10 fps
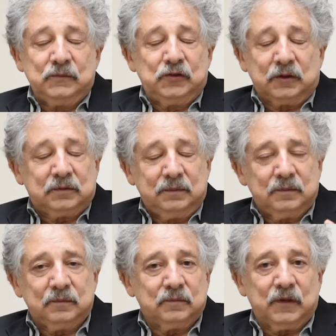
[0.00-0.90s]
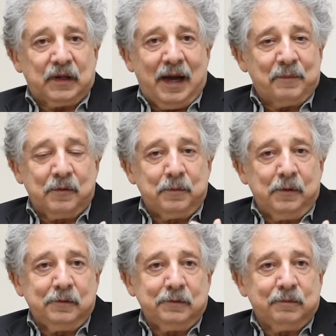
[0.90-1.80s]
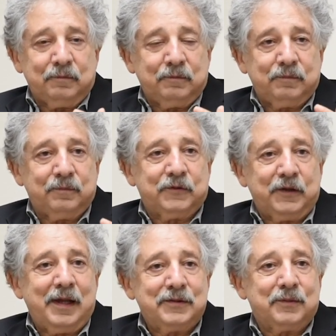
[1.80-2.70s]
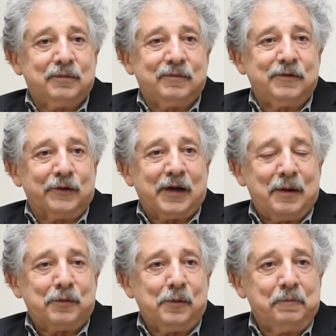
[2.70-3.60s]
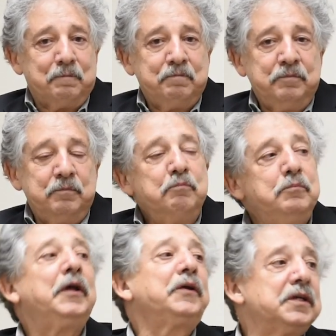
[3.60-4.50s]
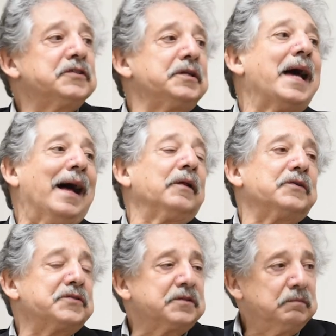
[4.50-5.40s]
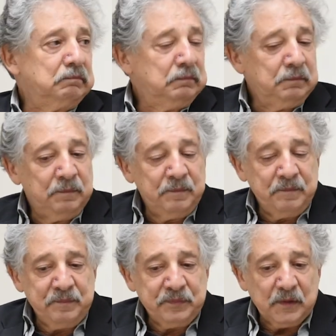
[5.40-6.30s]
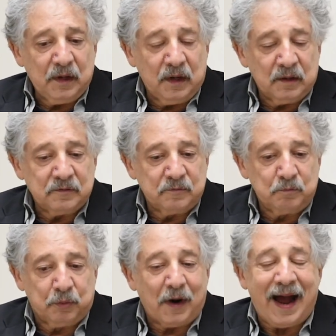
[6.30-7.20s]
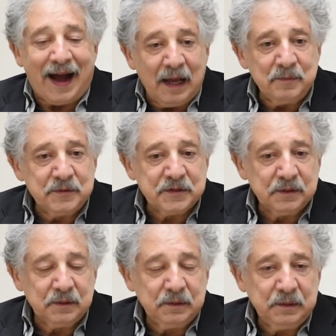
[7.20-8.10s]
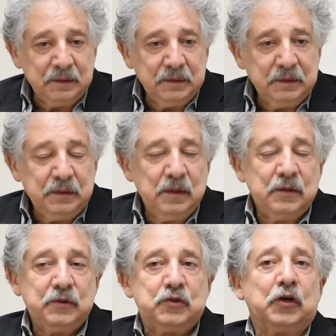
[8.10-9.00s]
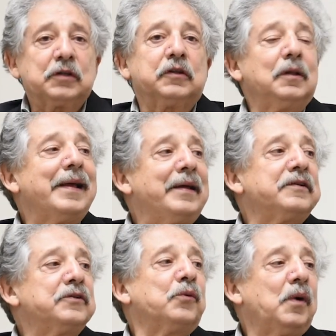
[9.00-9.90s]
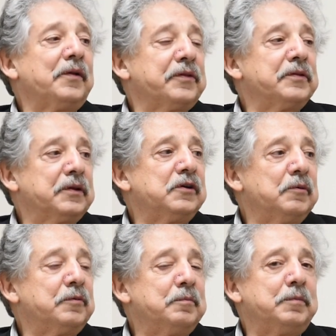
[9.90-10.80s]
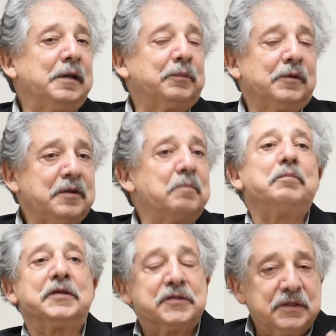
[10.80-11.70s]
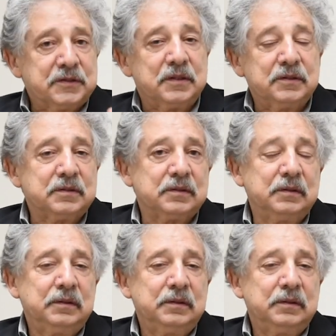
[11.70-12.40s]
took the today's comparable millions of dollars of bribes, took the land and the wealth of the Cuban people, their businesses,